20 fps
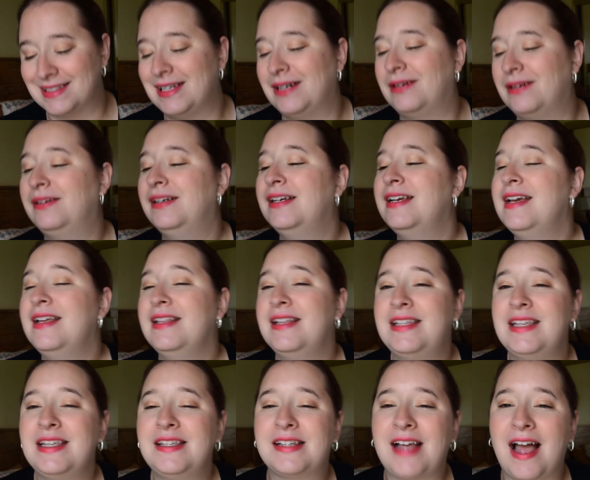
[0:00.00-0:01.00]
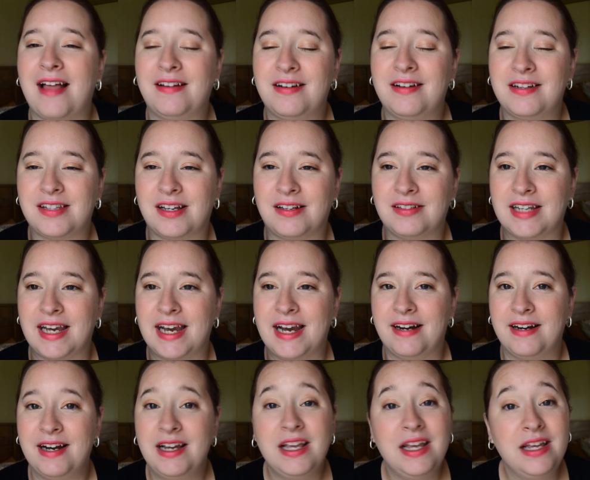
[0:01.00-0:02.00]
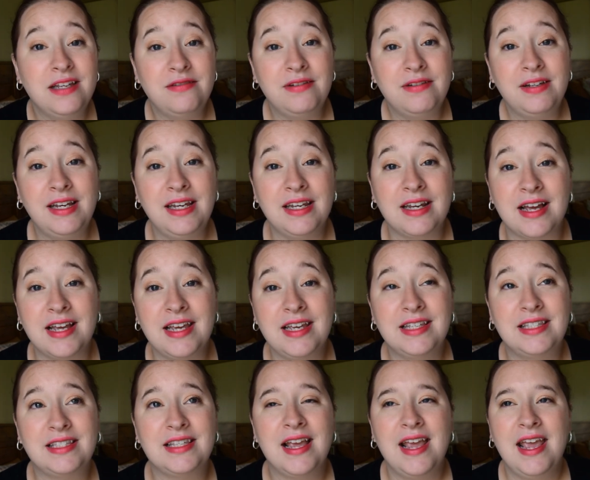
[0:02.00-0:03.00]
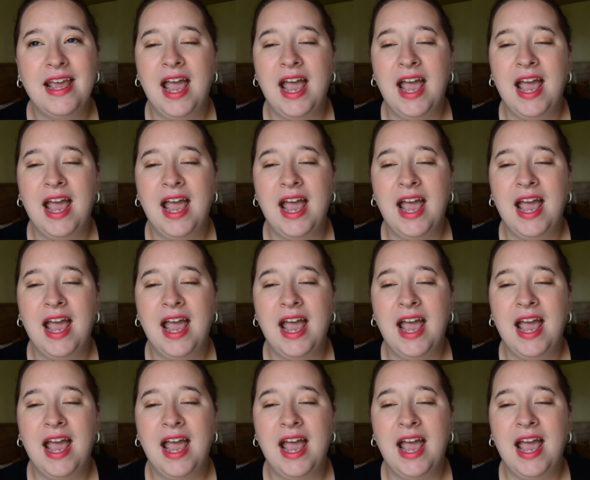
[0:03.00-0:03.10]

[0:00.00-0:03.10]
So this is Skylar Salt Air. It is really nice.